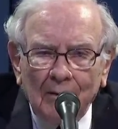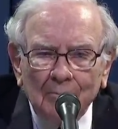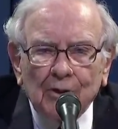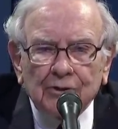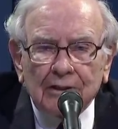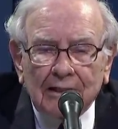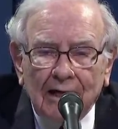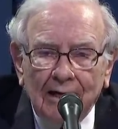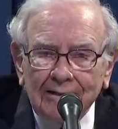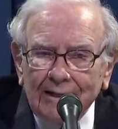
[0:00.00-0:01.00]
personally,
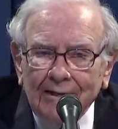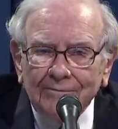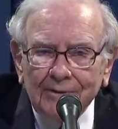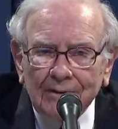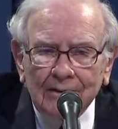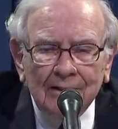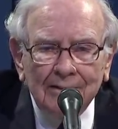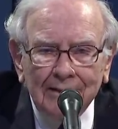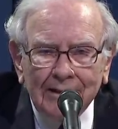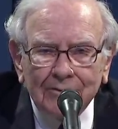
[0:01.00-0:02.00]
I feel
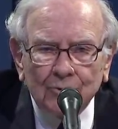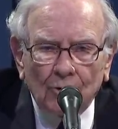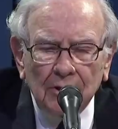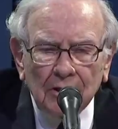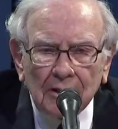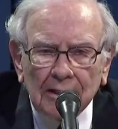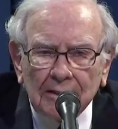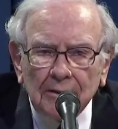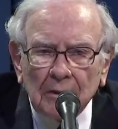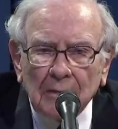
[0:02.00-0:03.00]
extraordinarily
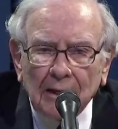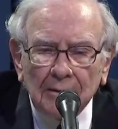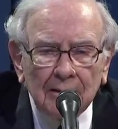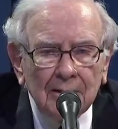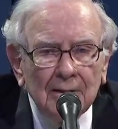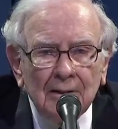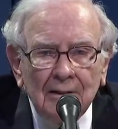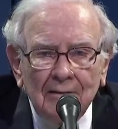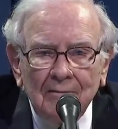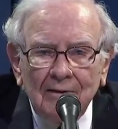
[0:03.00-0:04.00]
good about
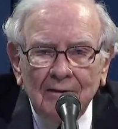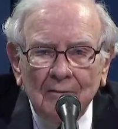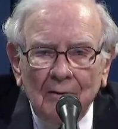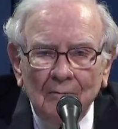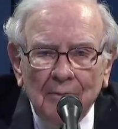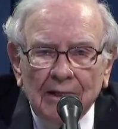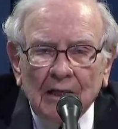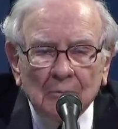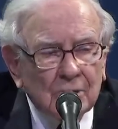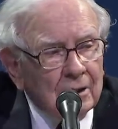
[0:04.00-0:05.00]
being
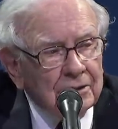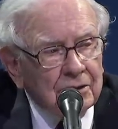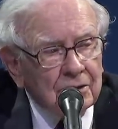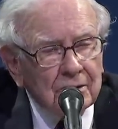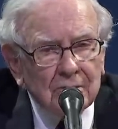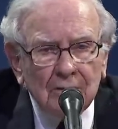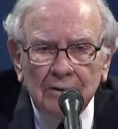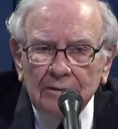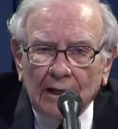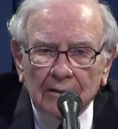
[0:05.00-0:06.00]
able to listen to
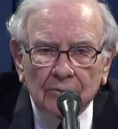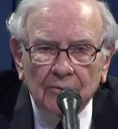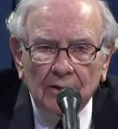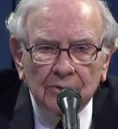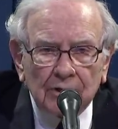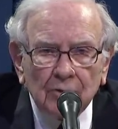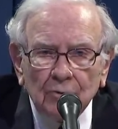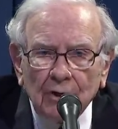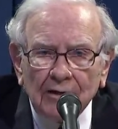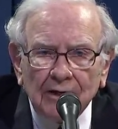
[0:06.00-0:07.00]
Dr. Fauci, who I